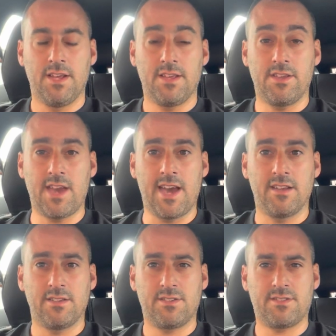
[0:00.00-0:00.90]
yeah,
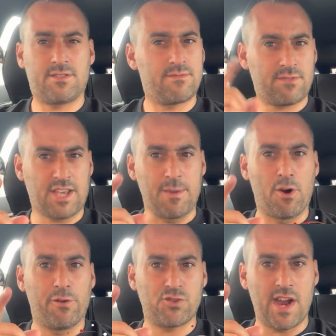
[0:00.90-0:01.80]
keep
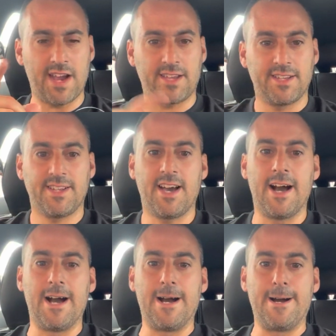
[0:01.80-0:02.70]
it off track,
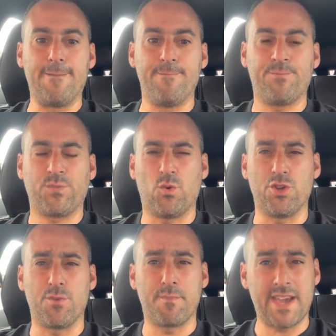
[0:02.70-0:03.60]
or
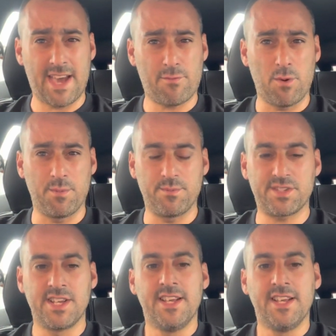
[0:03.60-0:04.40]
you may have problems.